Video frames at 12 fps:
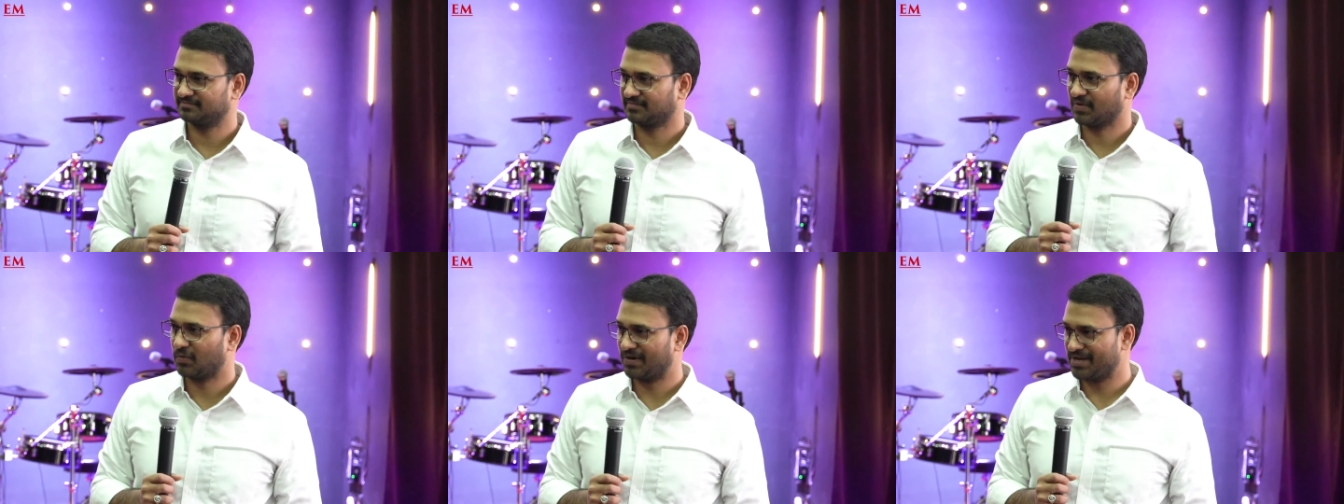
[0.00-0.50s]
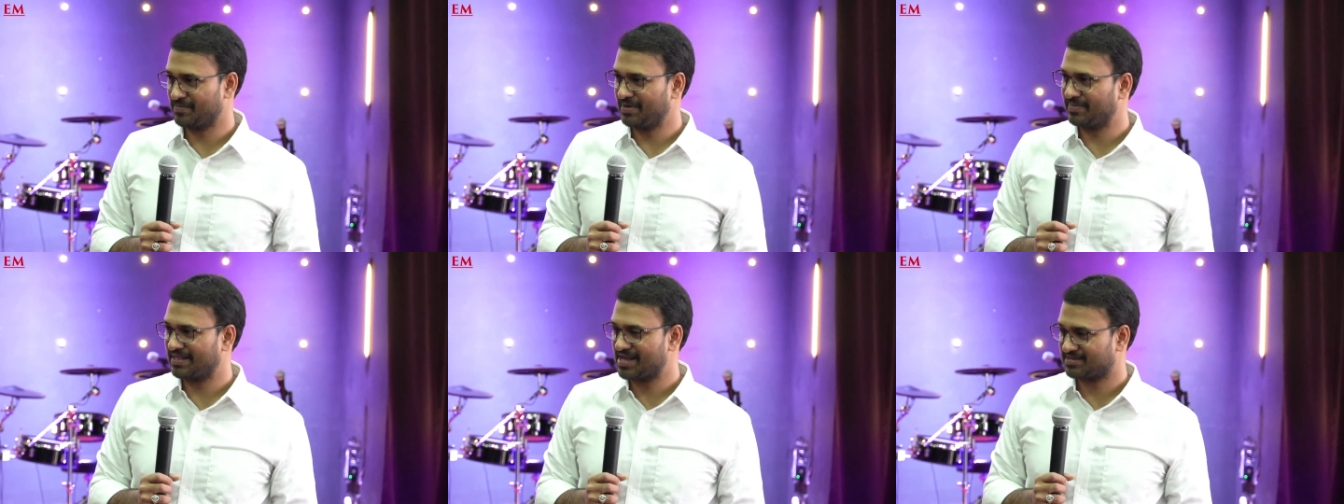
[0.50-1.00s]
What do I mean
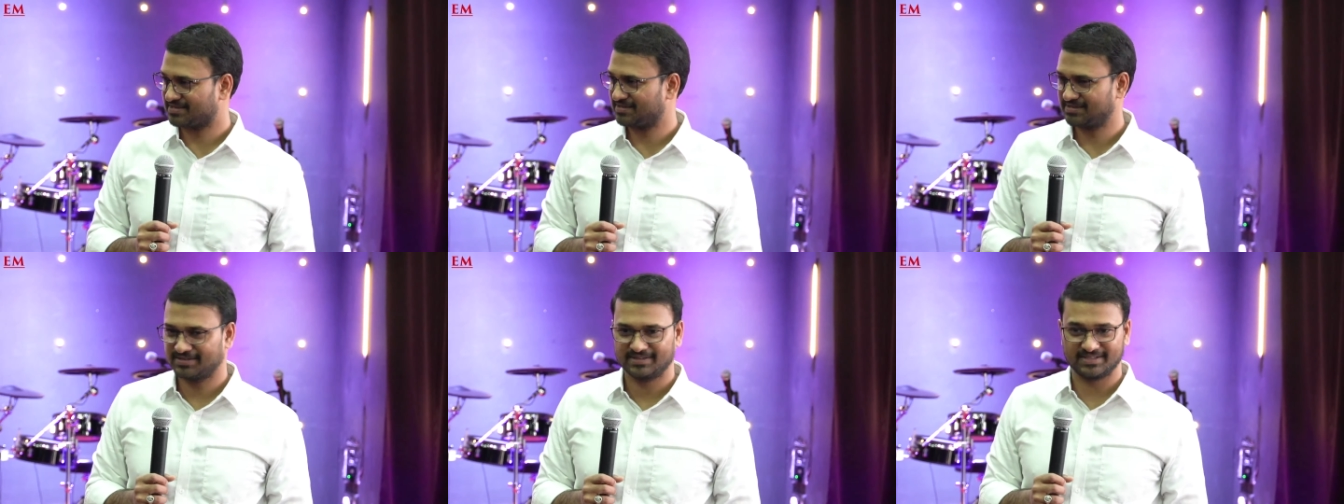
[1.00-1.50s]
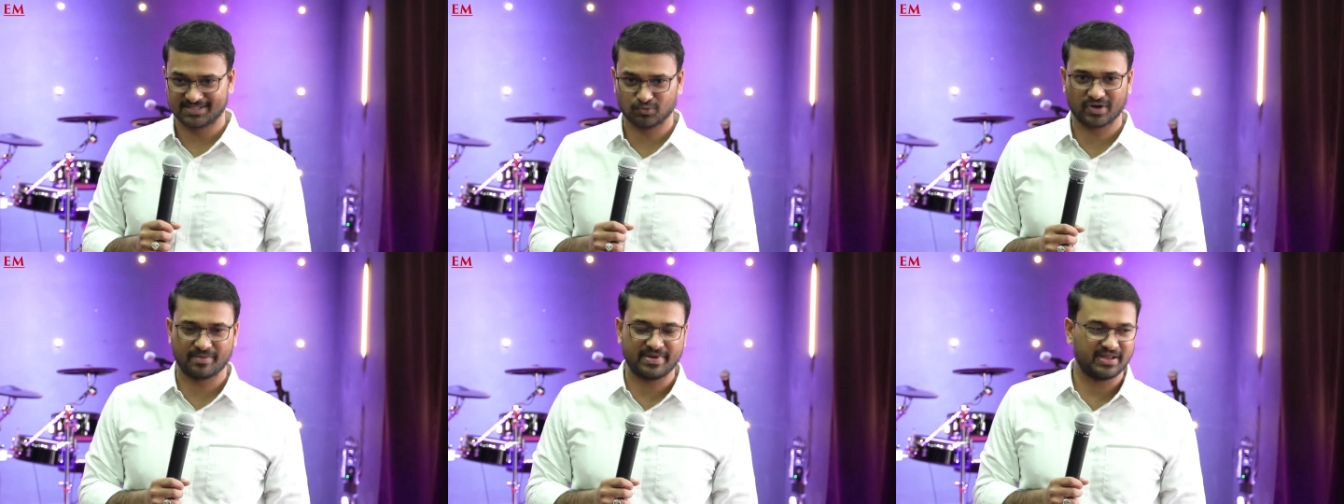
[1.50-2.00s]
by this? This is
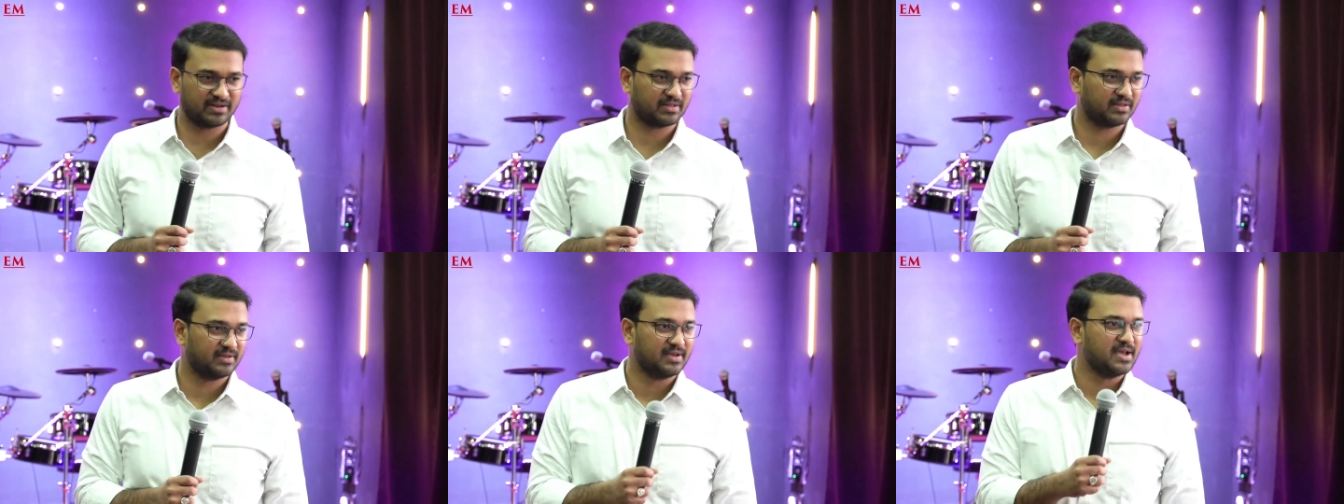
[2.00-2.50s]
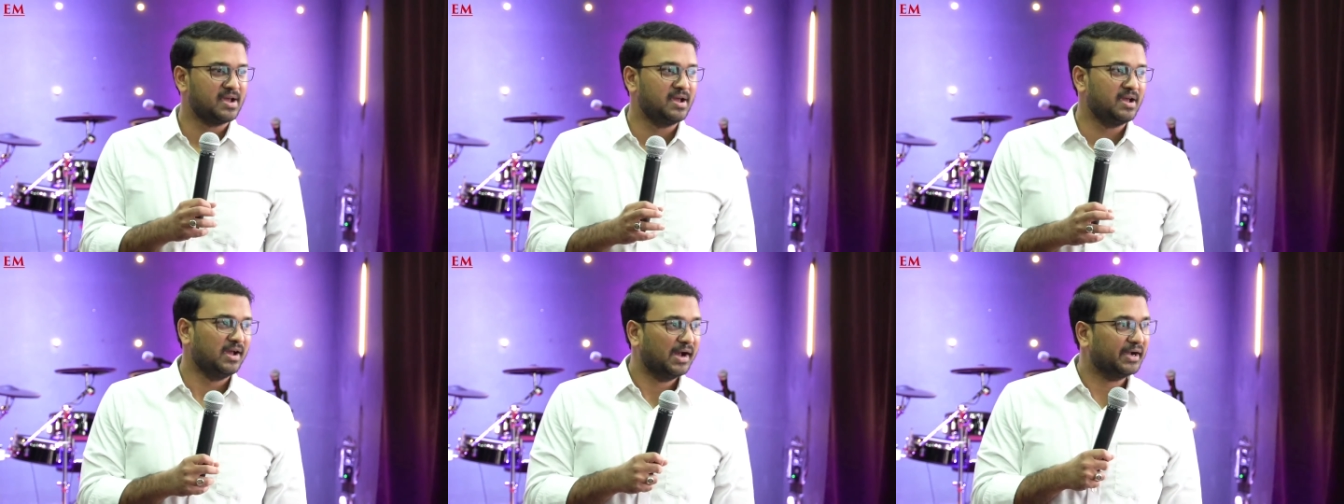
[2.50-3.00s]
what I mean.
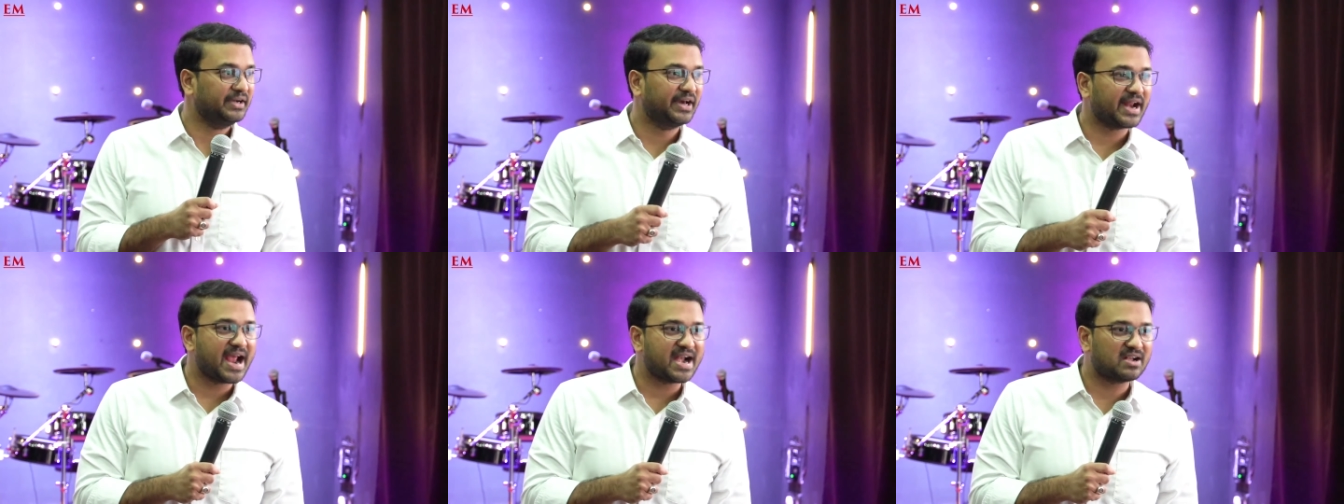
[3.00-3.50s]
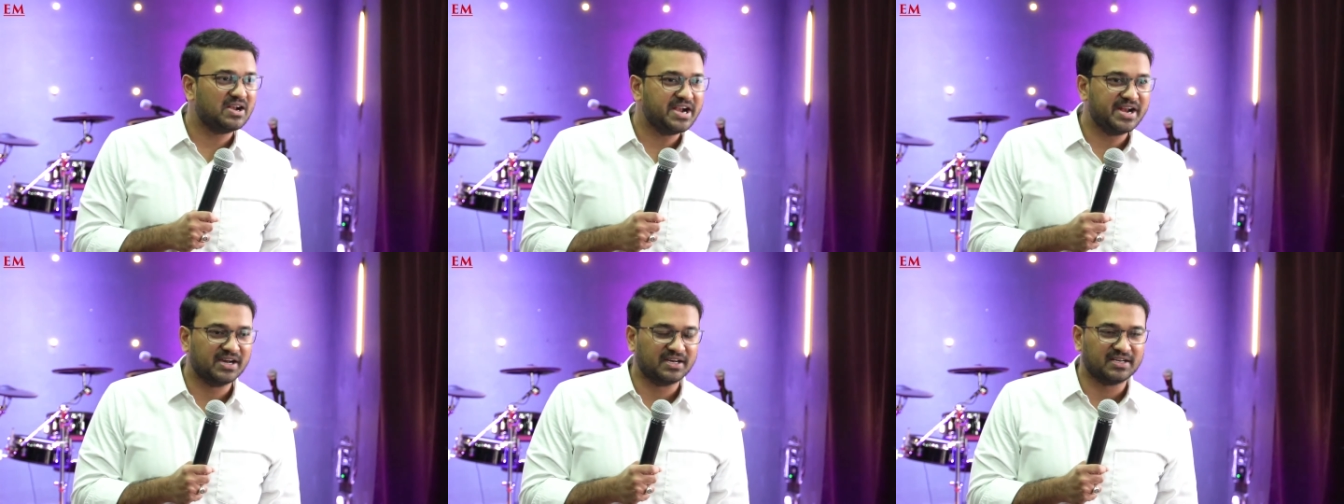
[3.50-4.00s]
Great
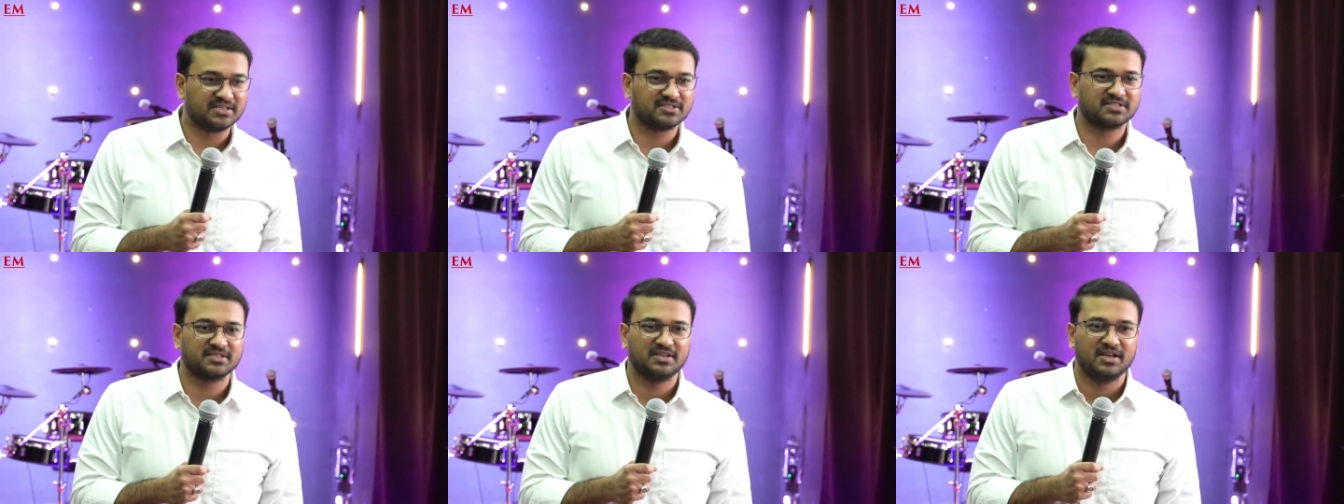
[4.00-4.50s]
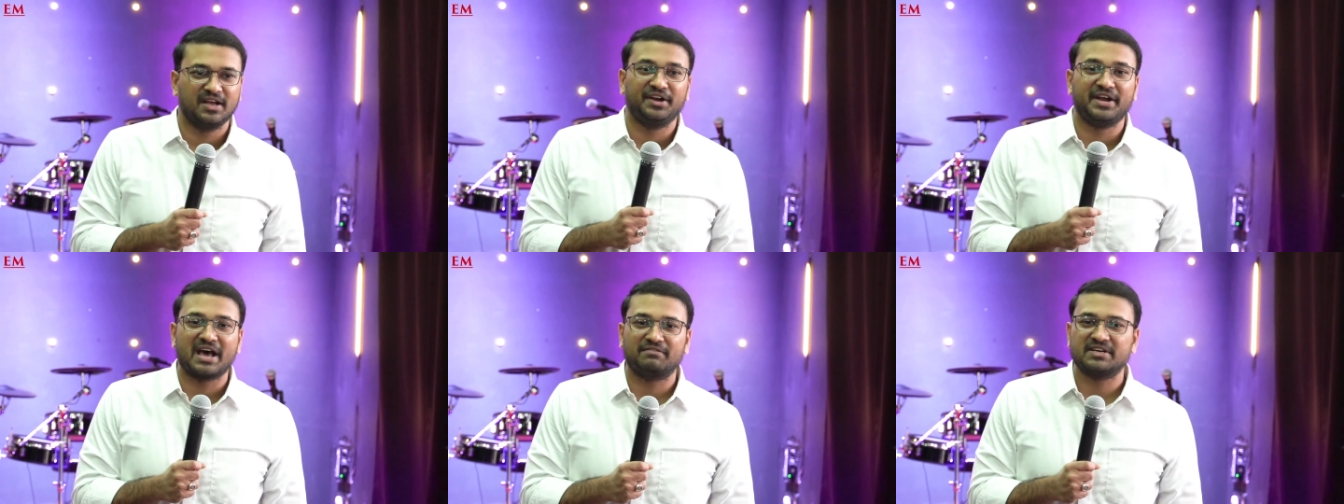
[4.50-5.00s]
leaders
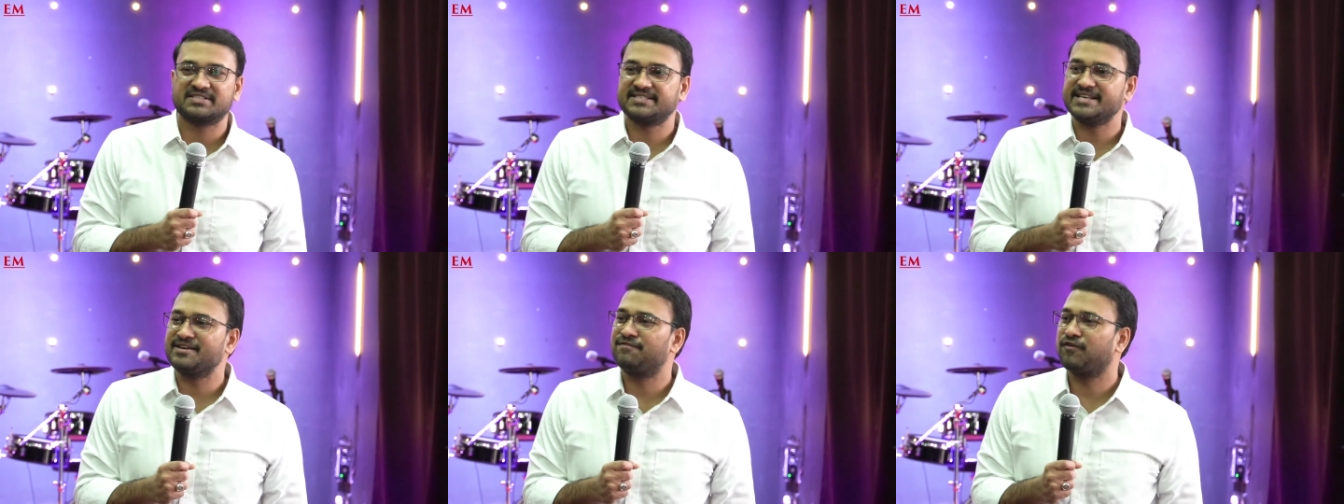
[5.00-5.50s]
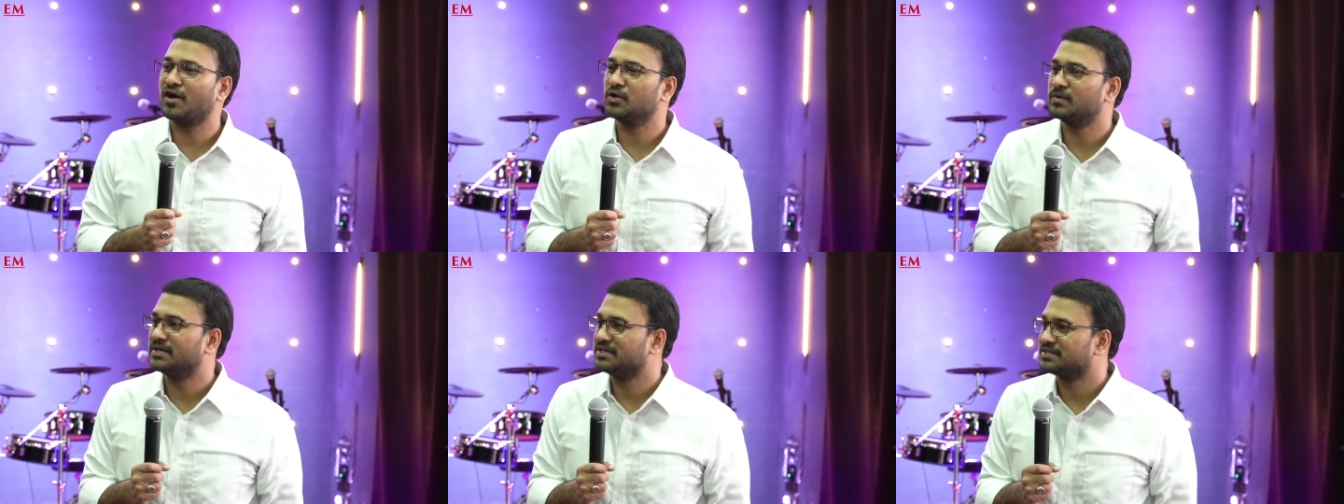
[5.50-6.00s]
never seek
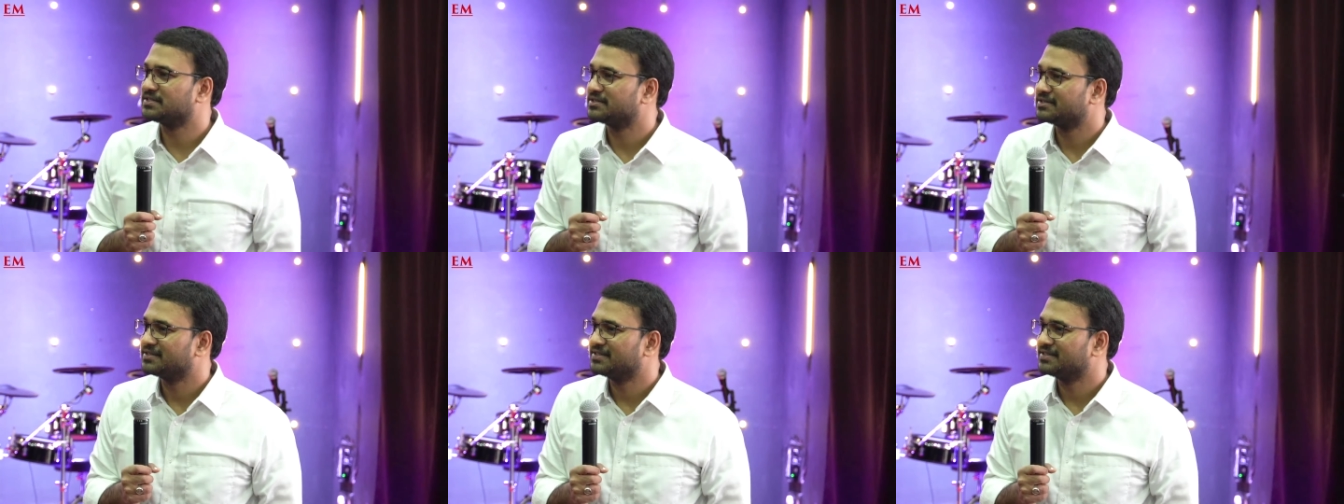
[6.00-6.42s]
followers.